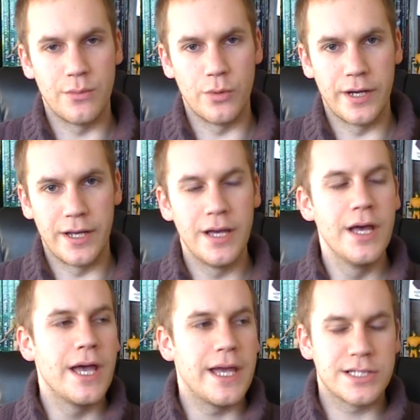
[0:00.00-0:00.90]
in a way.
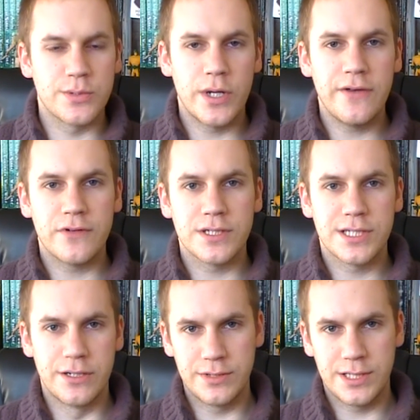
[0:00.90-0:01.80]
It's a way for a
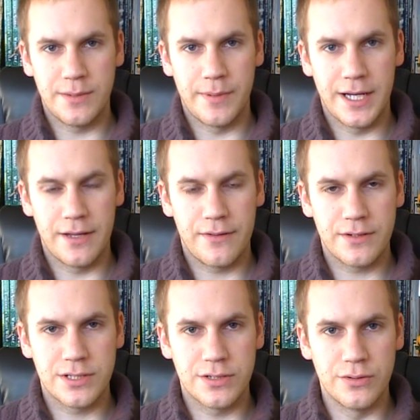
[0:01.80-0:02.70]
sociopath
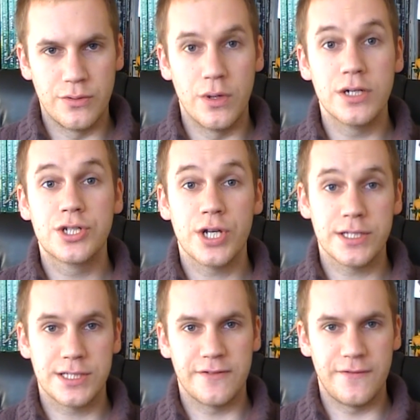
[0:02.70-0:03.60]
to
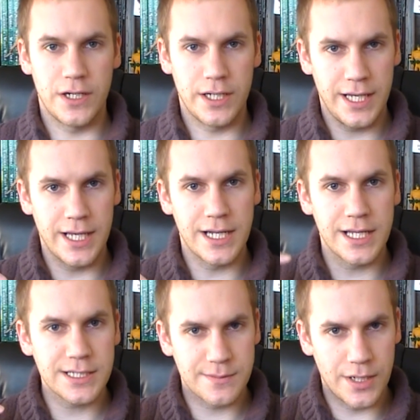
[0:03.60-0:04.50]
justify in
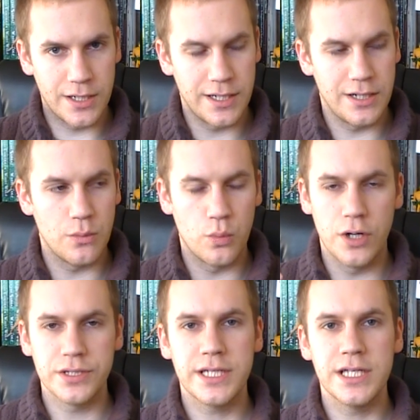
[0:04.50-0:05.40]
his mind
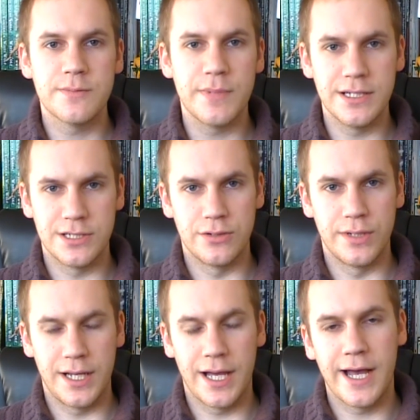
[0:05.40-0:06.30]
what he's been
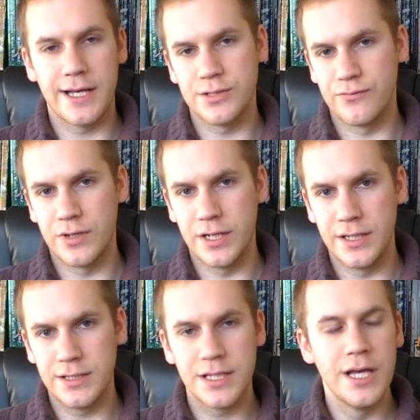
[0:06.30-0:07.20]
doing as
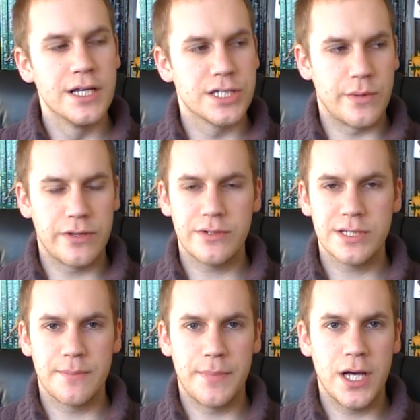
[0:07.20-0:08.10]
right. So whether
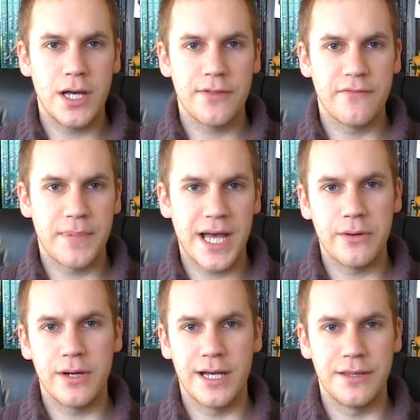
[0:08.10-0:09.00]
it's the path of
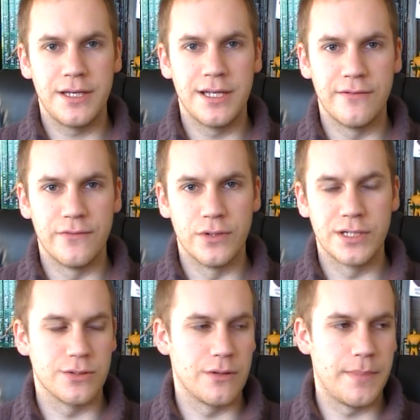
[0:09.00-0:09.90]
power and the inner
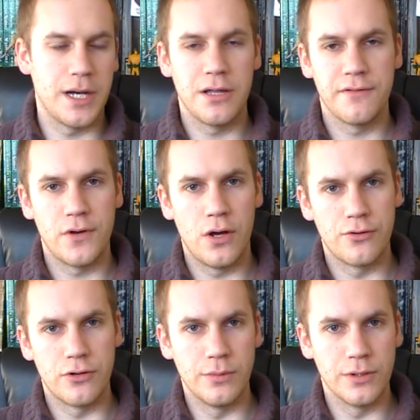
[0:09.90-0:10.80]
voice or the path of
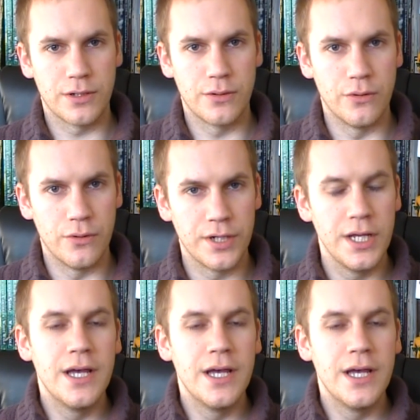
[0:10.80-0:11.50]
honourable accord,